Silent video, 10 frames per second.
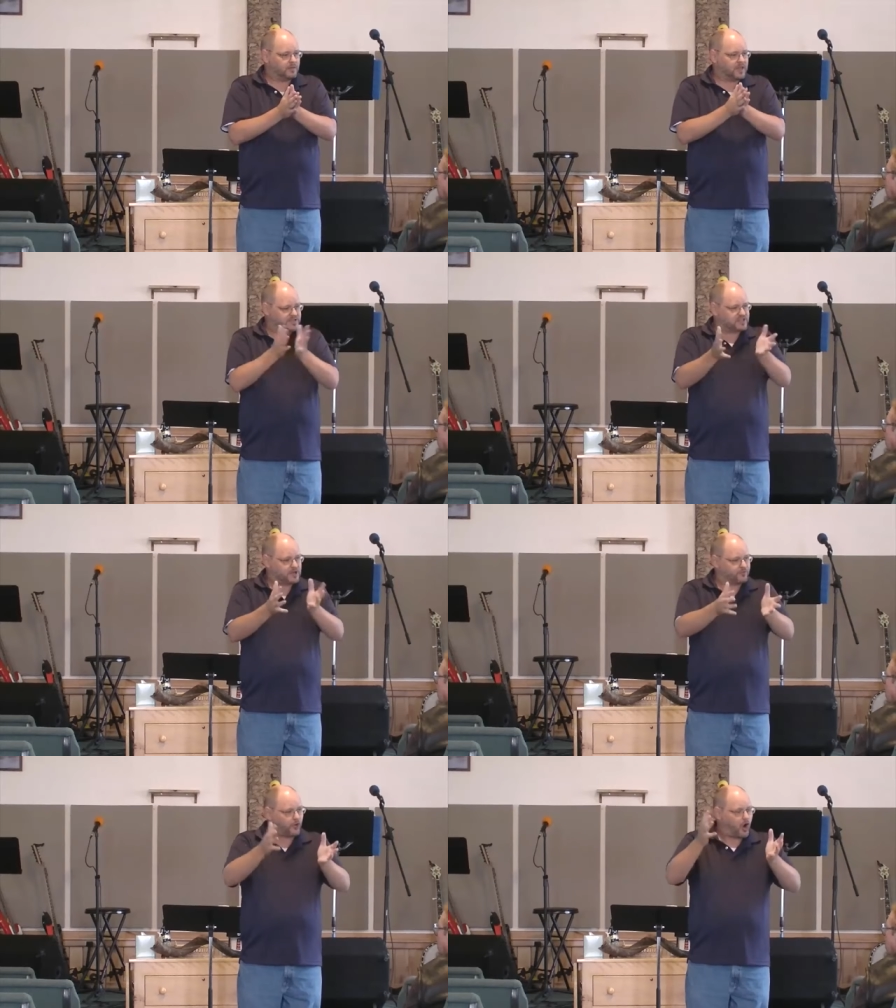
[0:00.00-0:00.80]
they
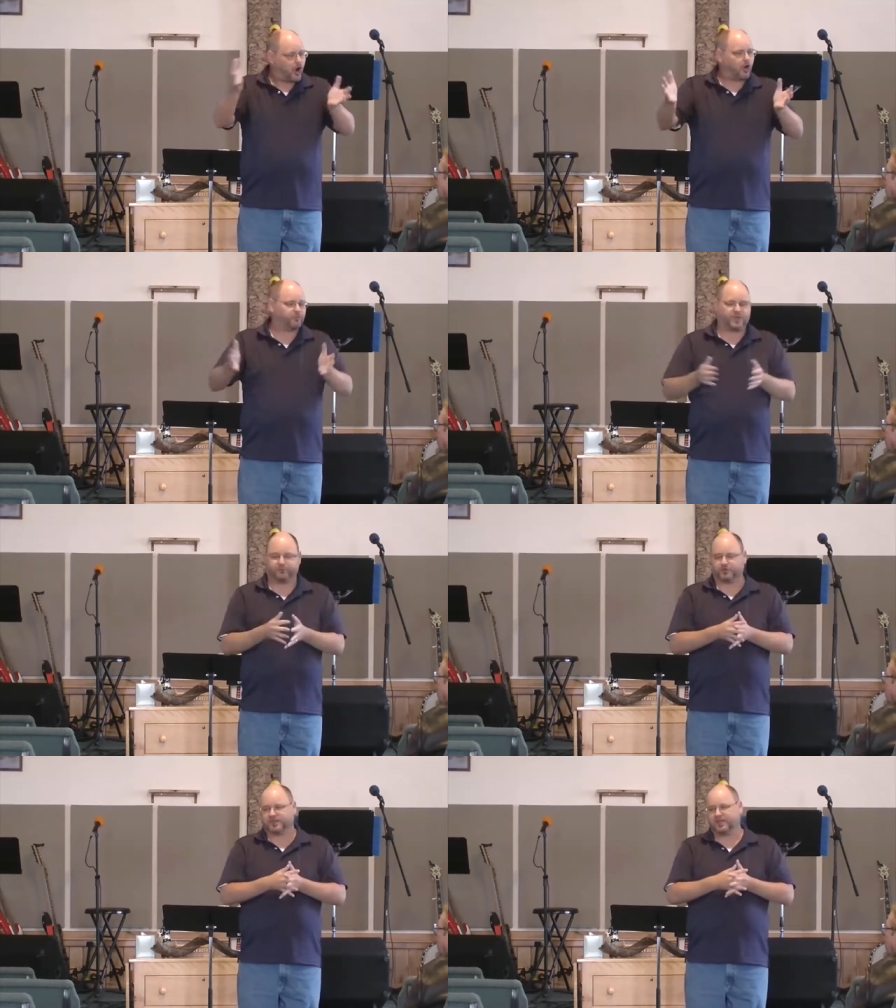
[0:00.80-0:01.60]
sinned for all
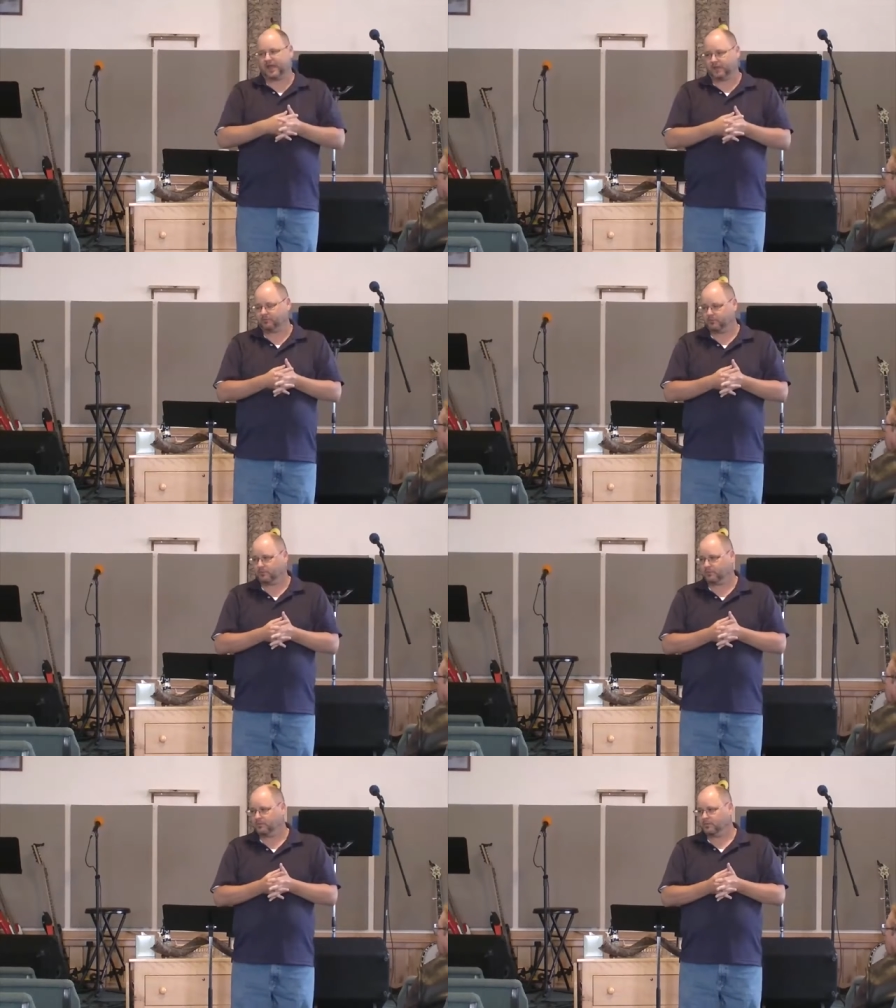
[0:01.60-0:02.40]
people, didn't they?
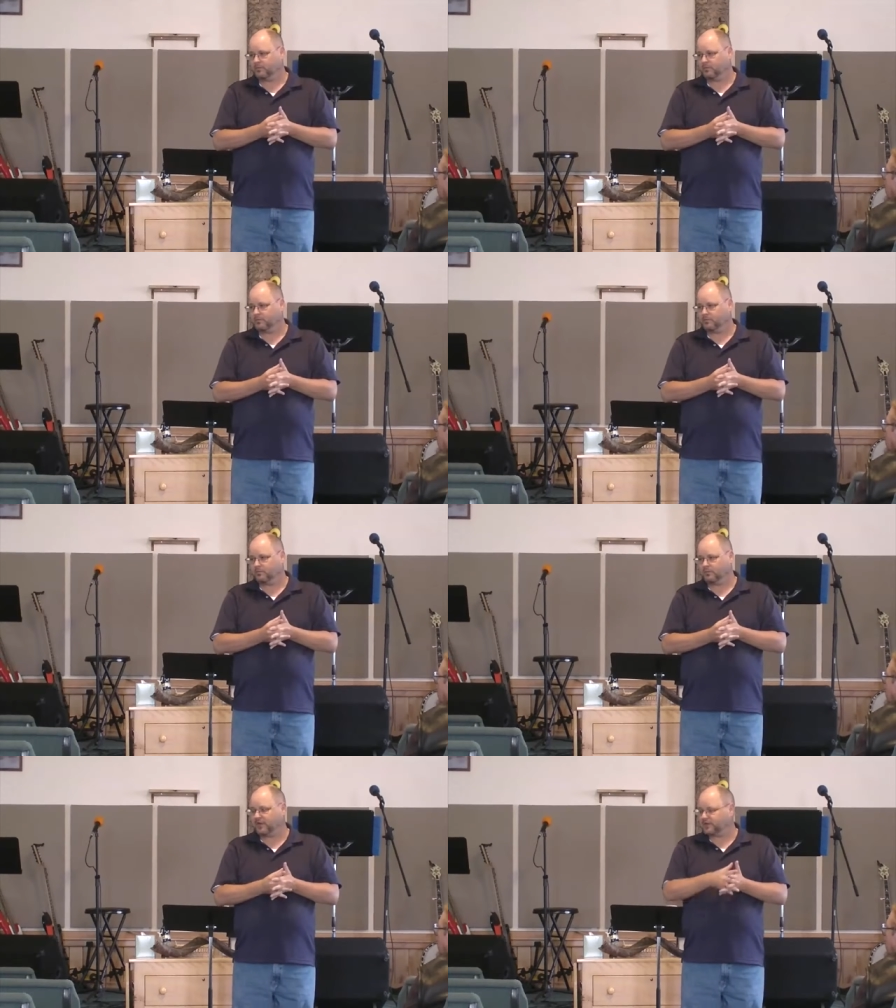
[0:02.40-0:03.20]

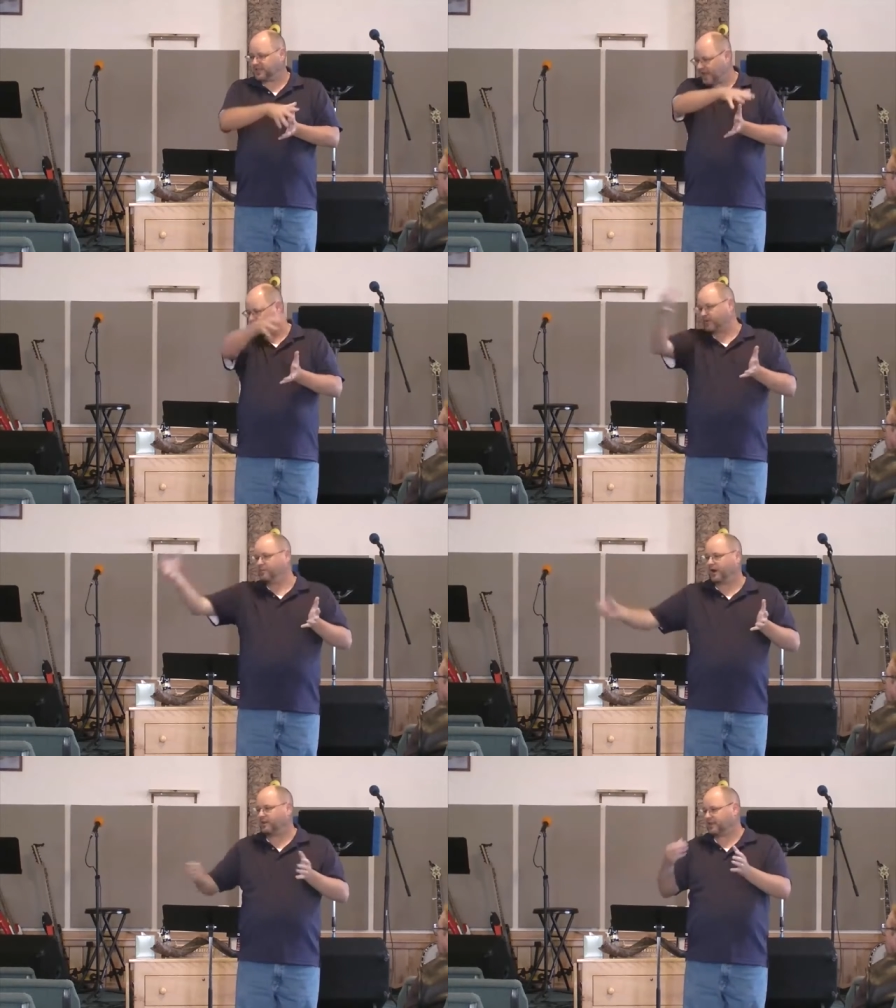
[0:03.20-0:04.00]
Because
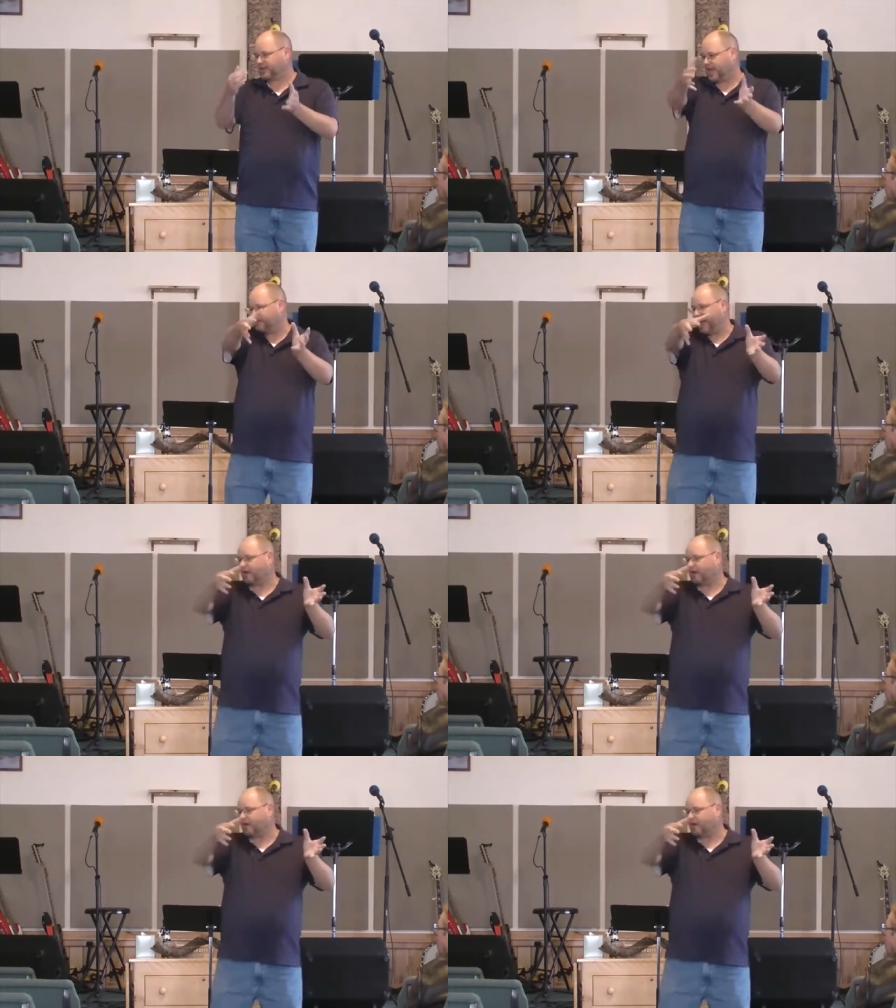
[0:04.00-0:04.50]
everybody that came